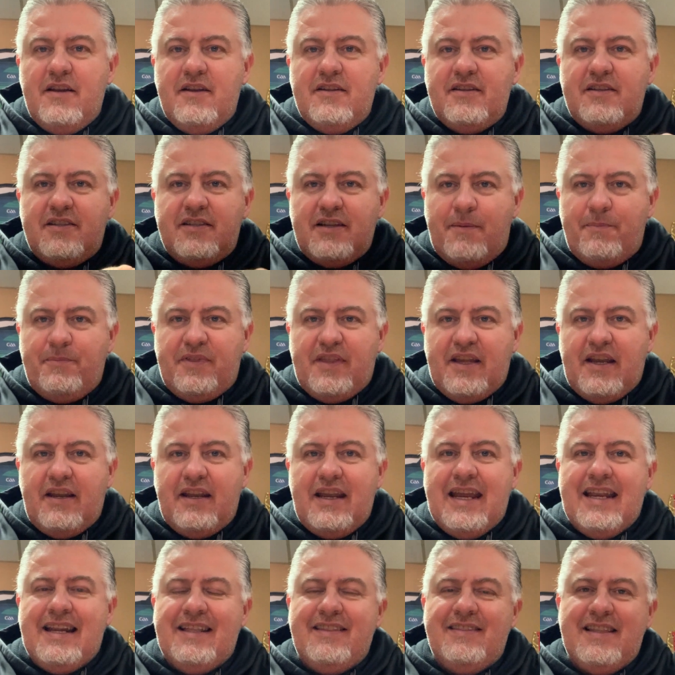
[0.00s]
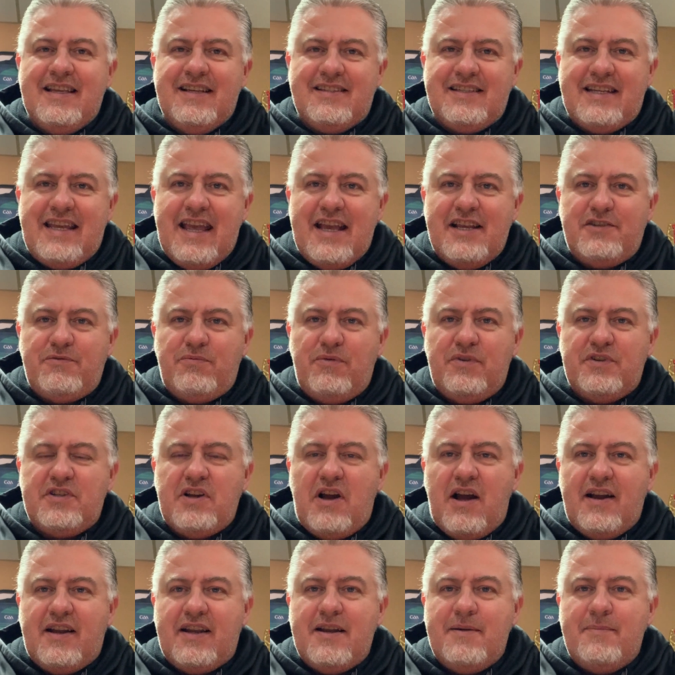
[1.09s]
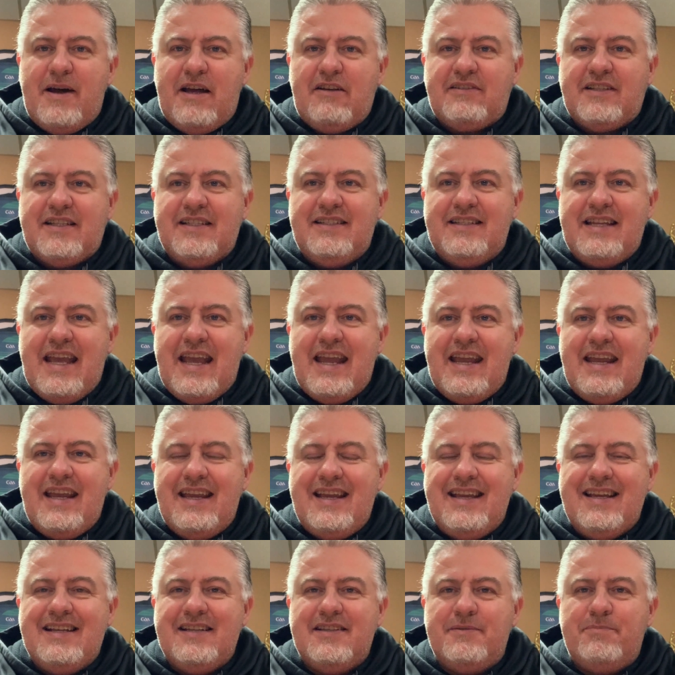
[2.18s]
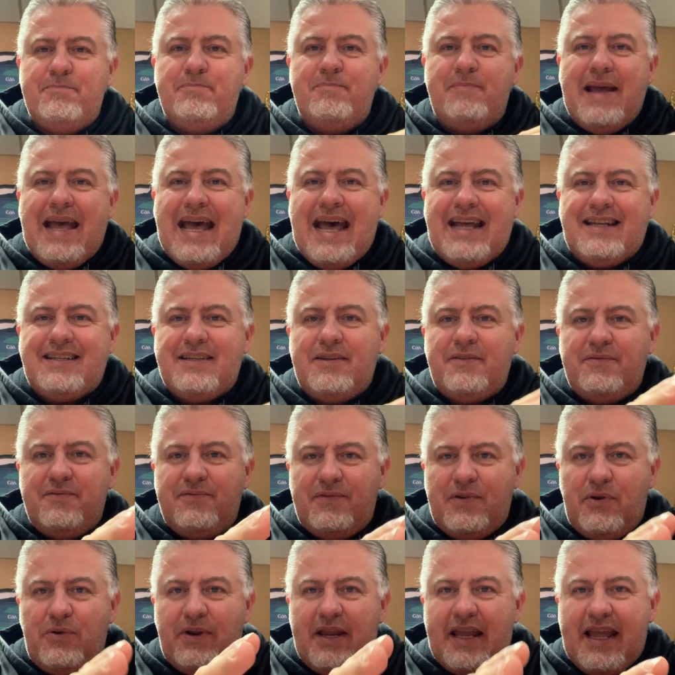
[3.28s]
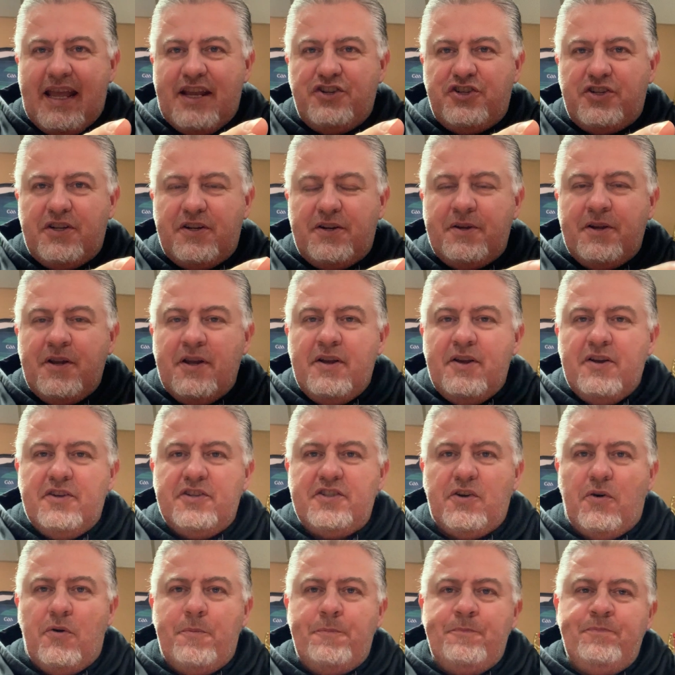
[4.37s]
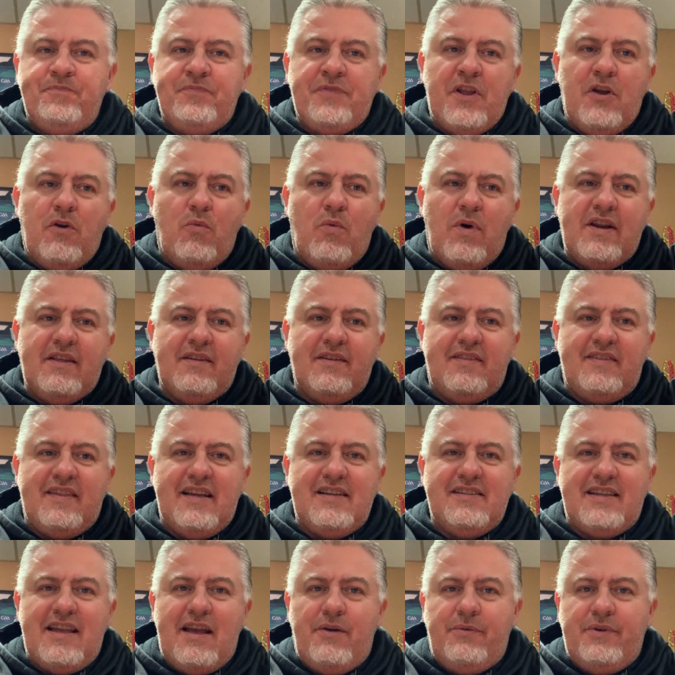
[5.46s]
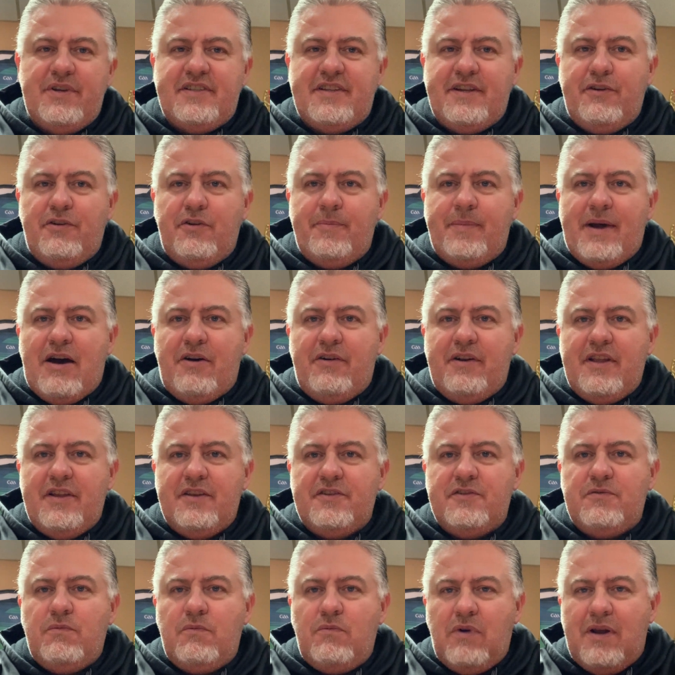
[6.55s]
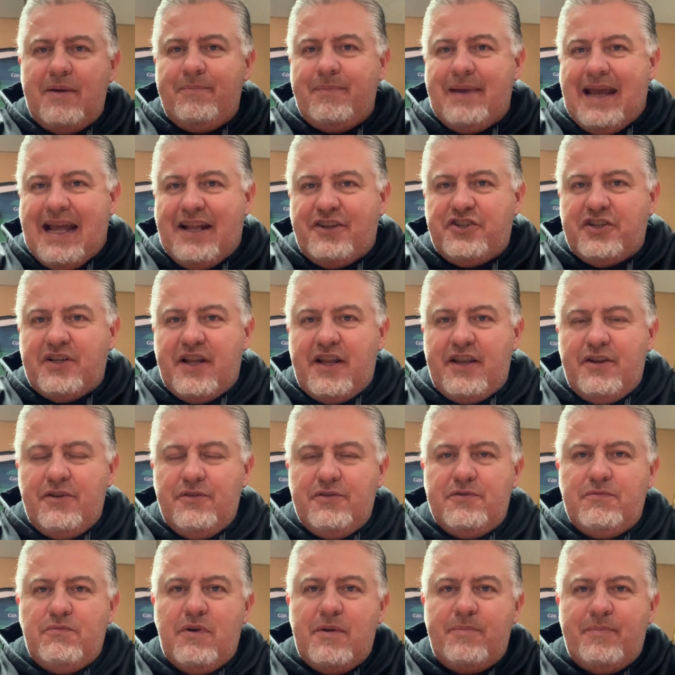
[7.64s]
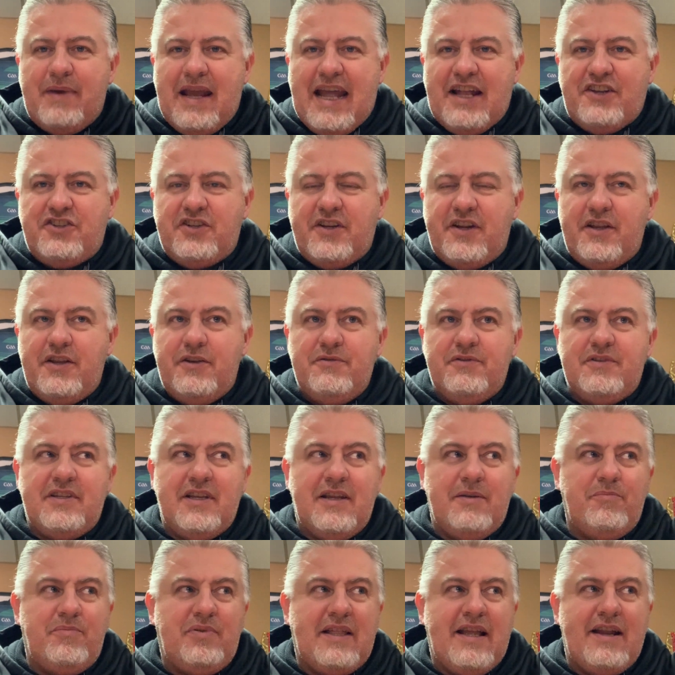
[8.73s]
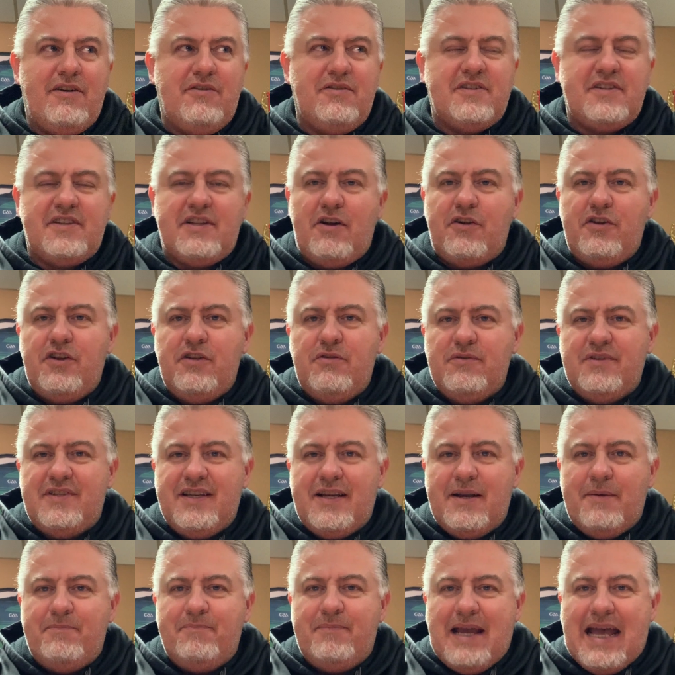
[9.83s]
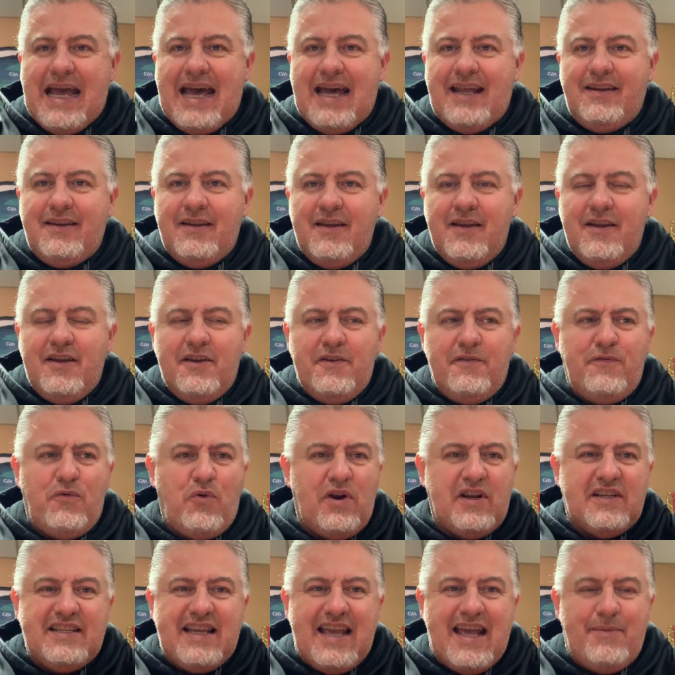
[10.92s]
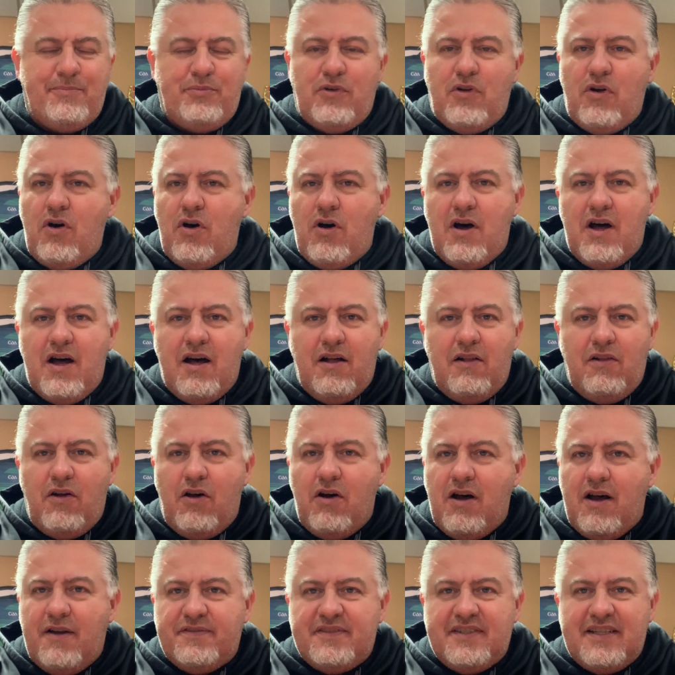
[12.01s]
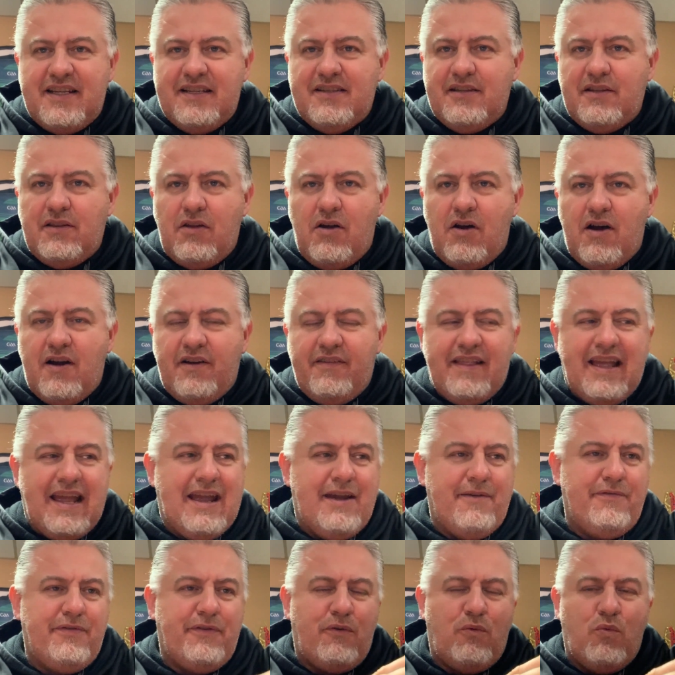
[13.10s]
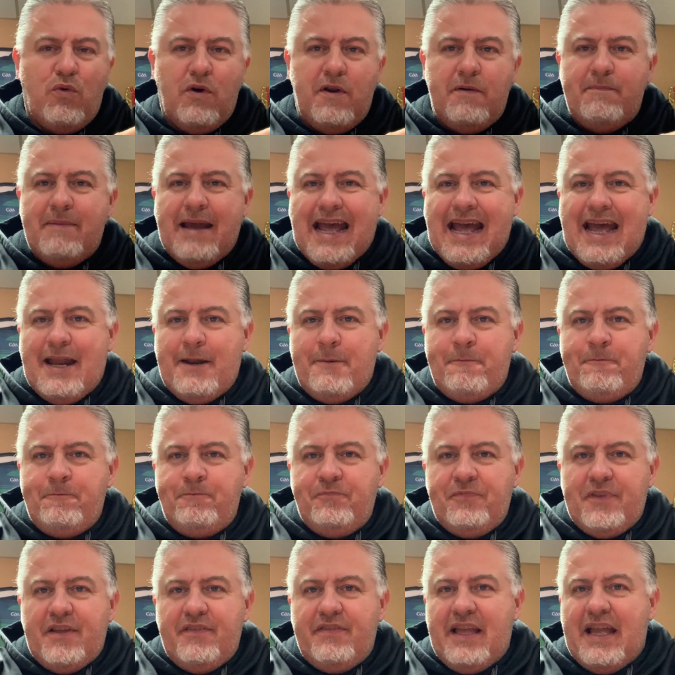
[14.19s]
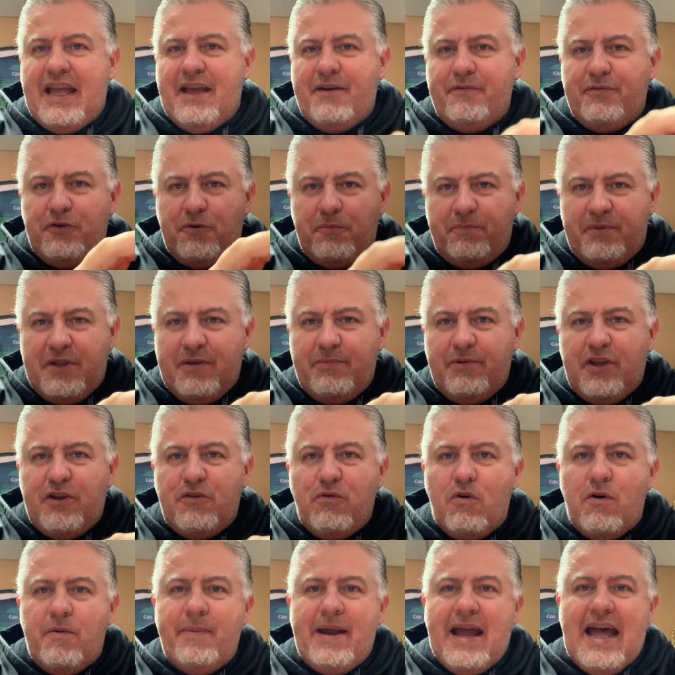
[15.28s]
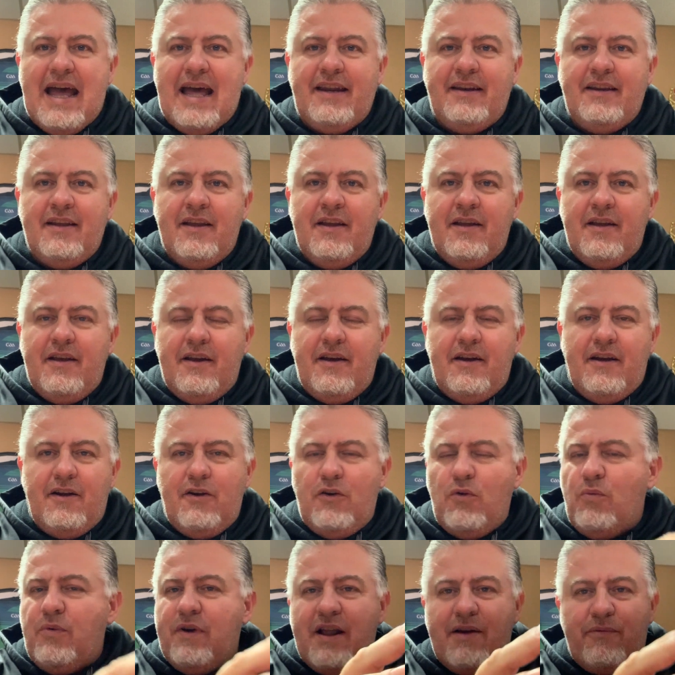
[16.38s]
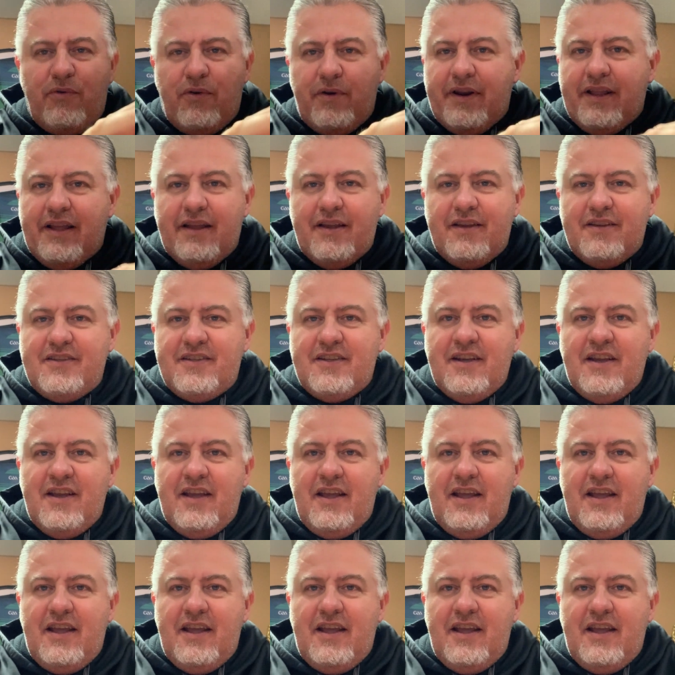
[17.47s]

Something. And in this case, we're talking about today is bat variation. So one of the things I always hear about is what bat should I use? What bat should I use? And players start using a bat, for example, all off season long. They have their wood bat, they have their BB core bat, or whatever it is.